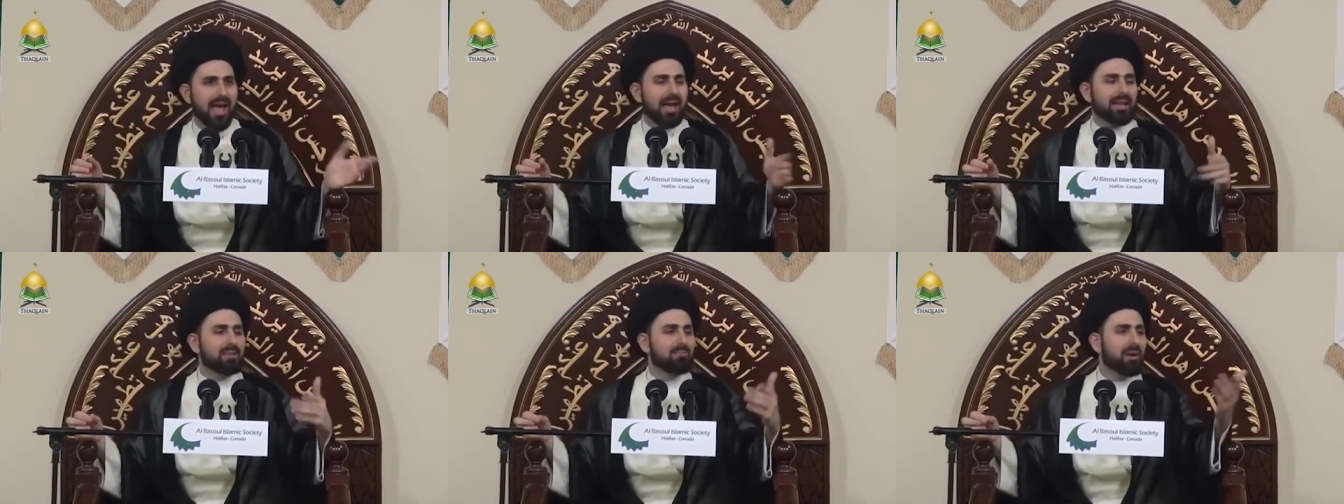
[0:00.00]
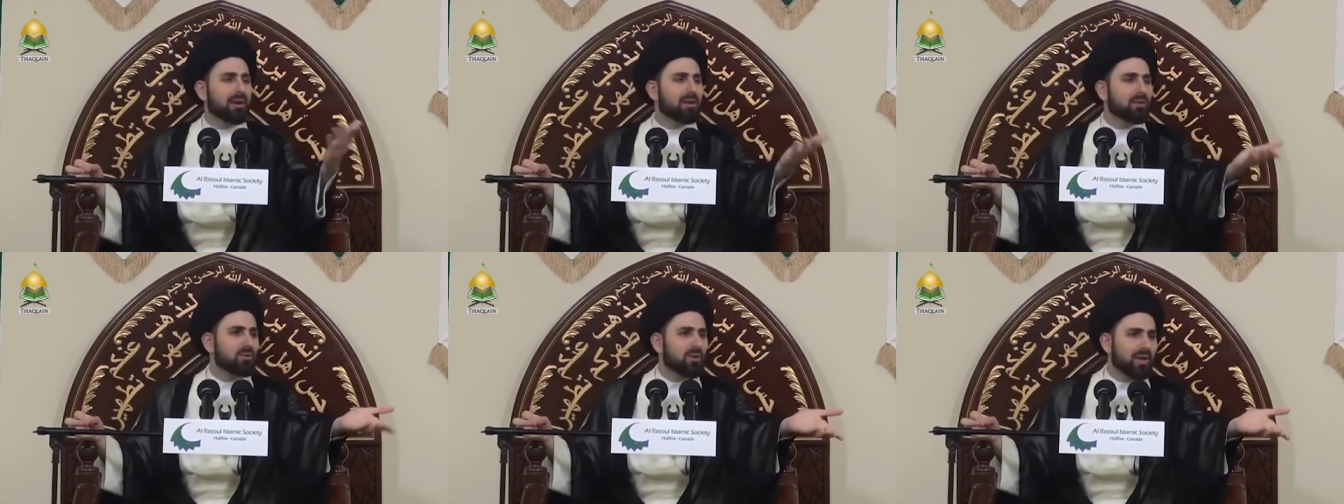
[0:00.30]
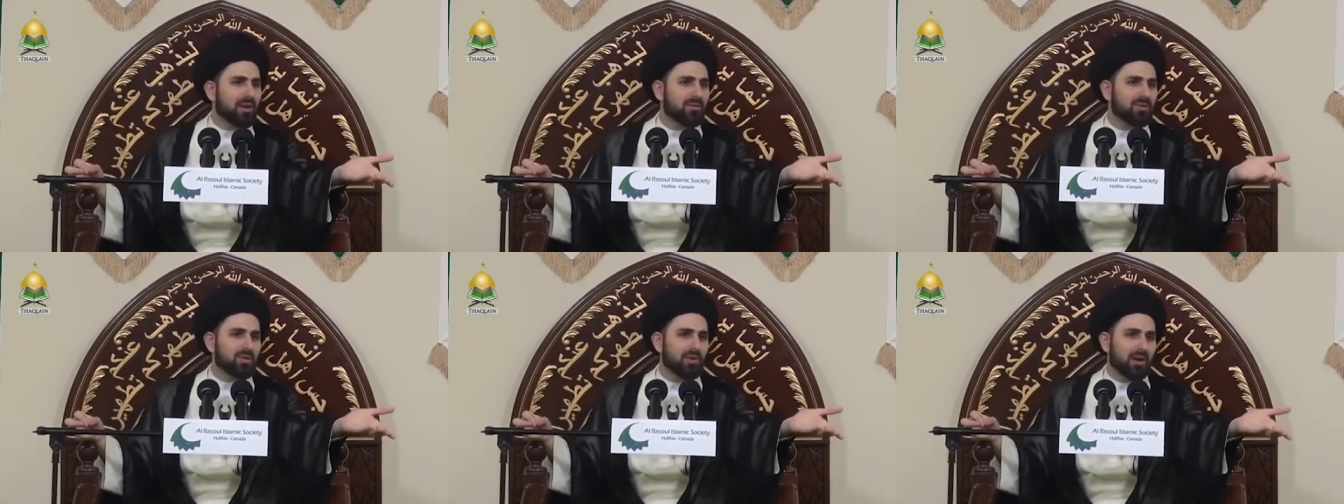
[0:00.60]
Anybody who
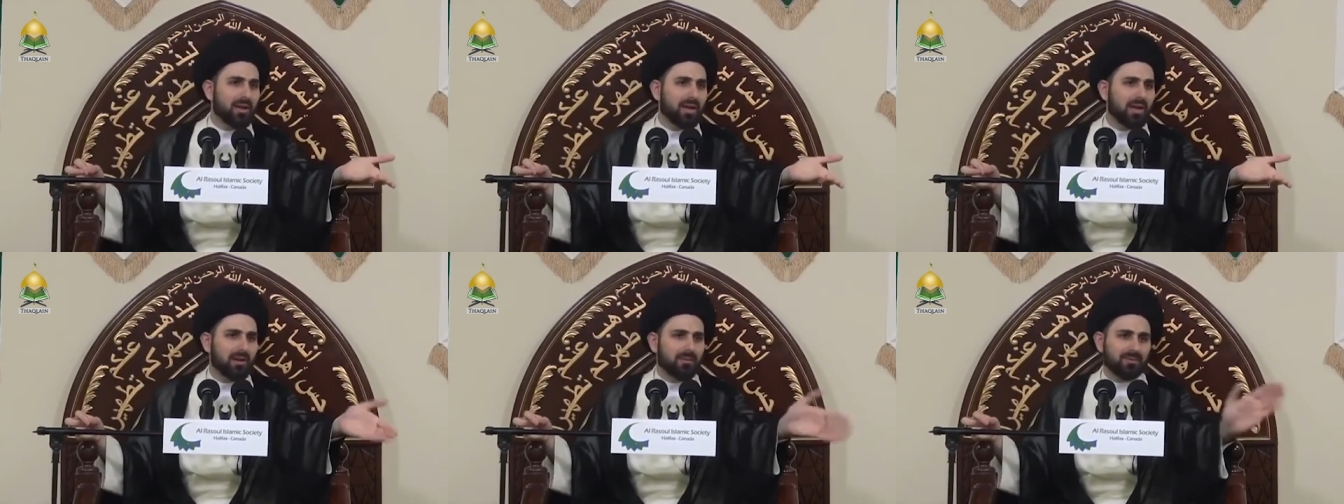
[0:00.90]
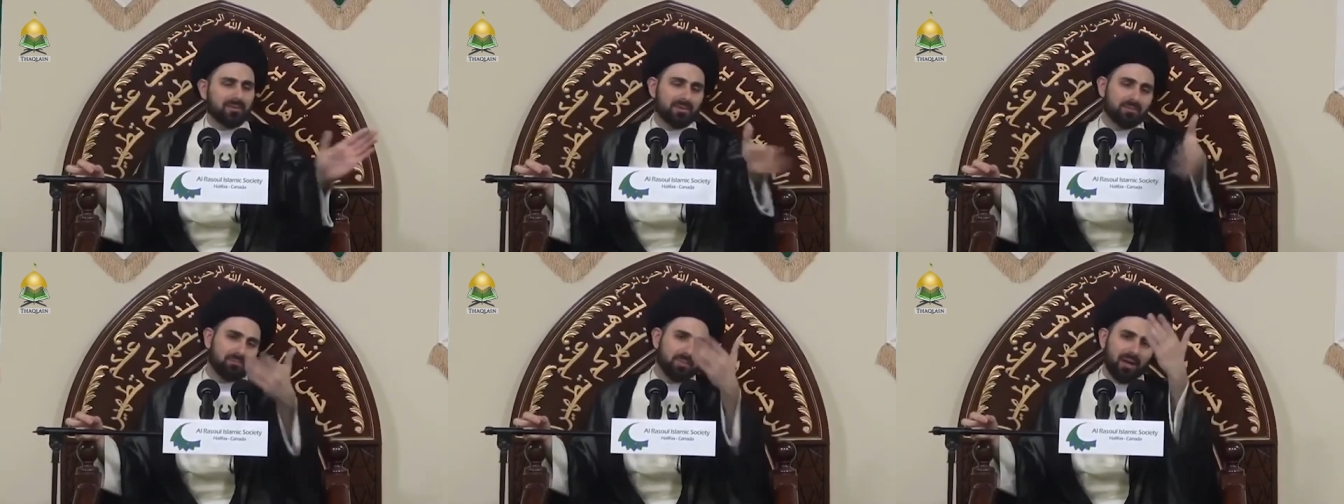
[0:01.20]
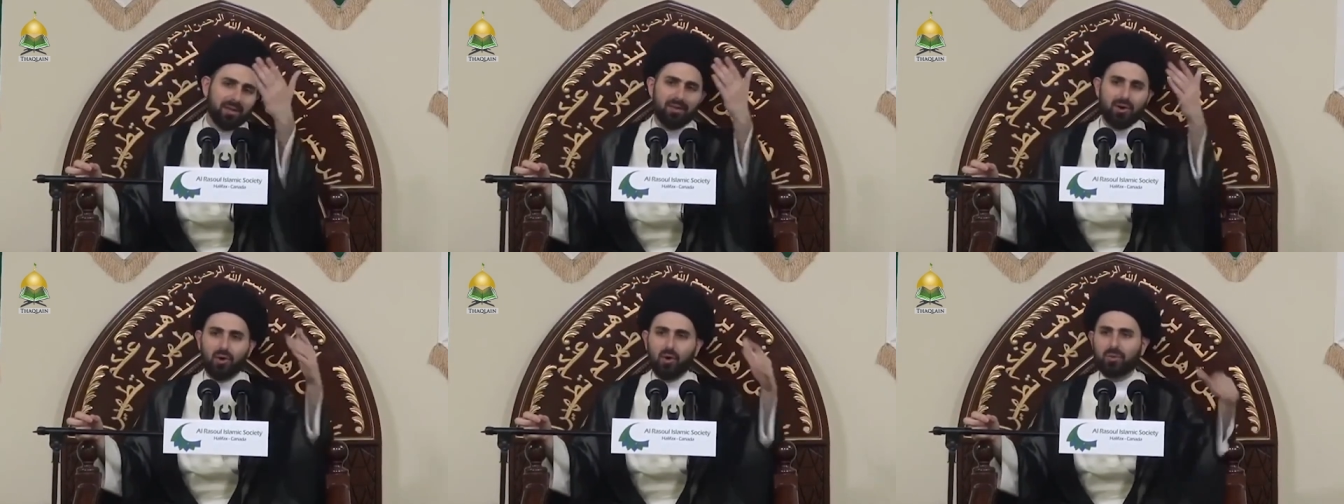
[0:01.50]
gives you a gift,
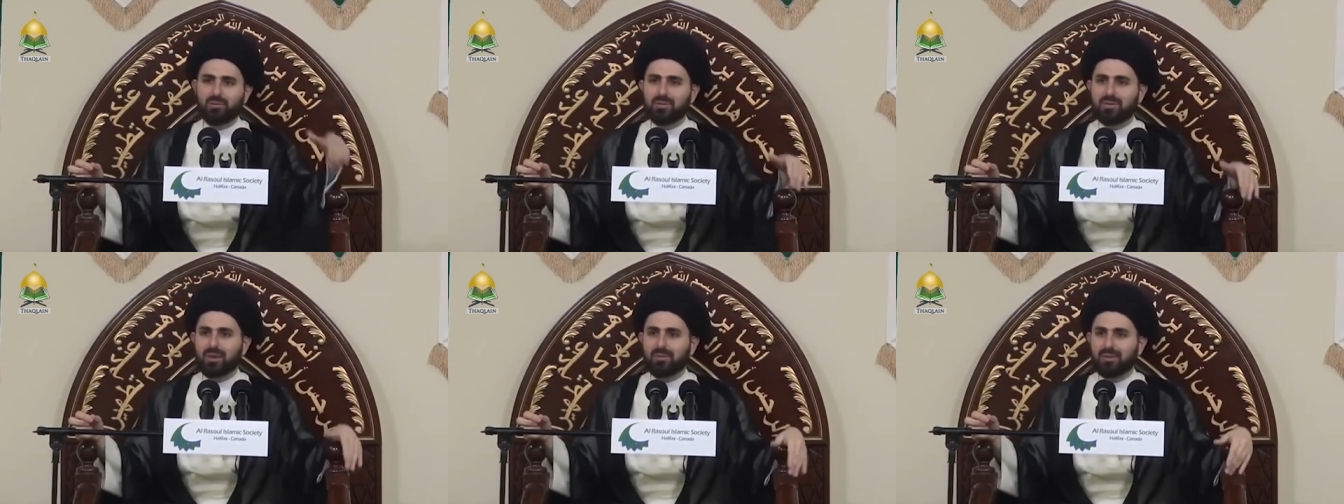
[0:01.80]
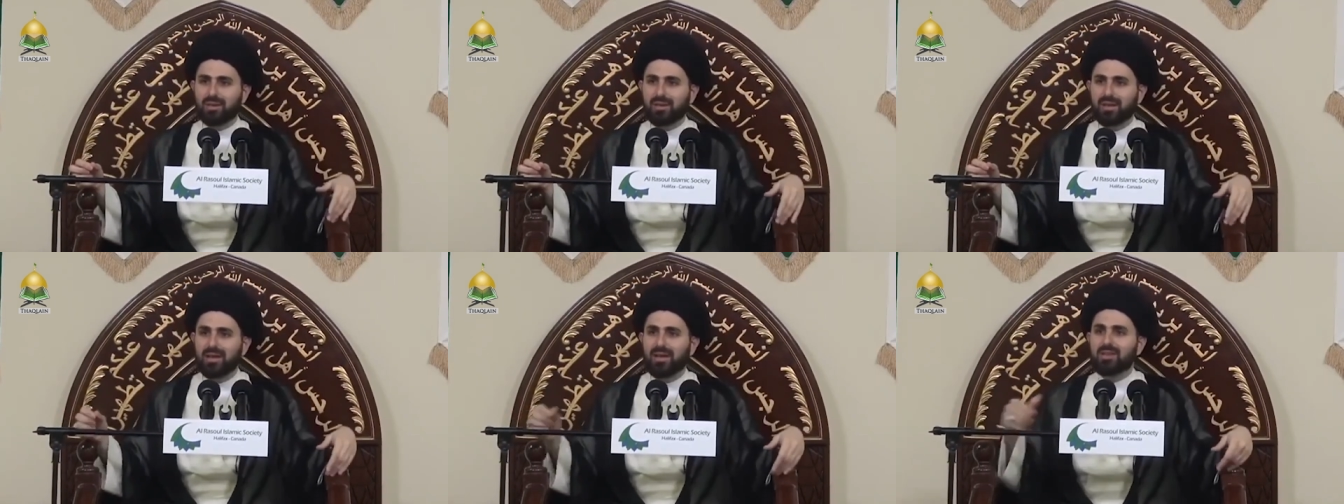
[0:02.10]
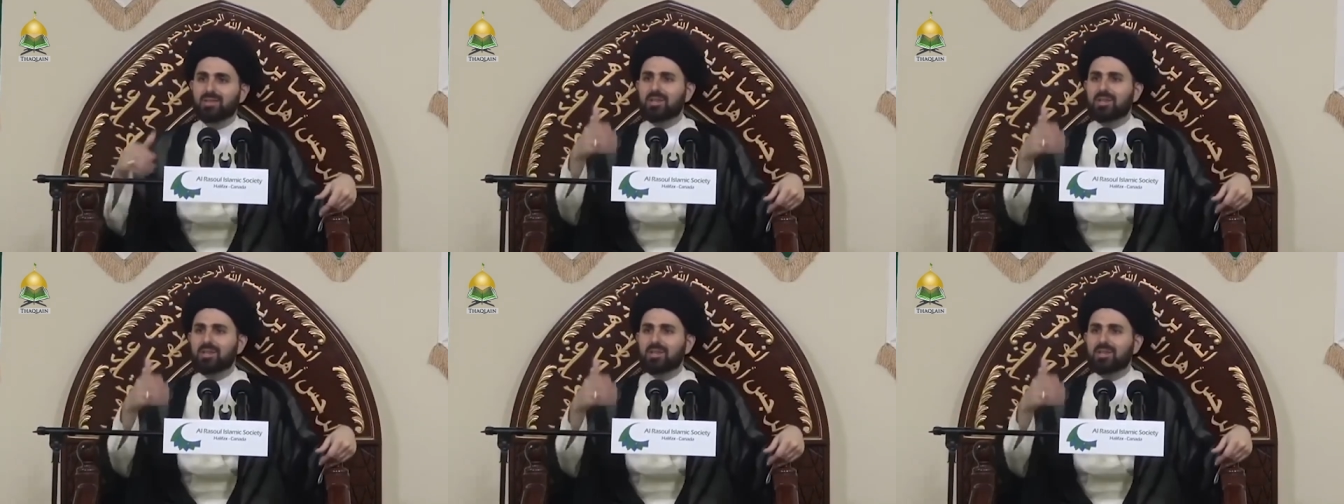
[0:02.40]
pay the khums of it.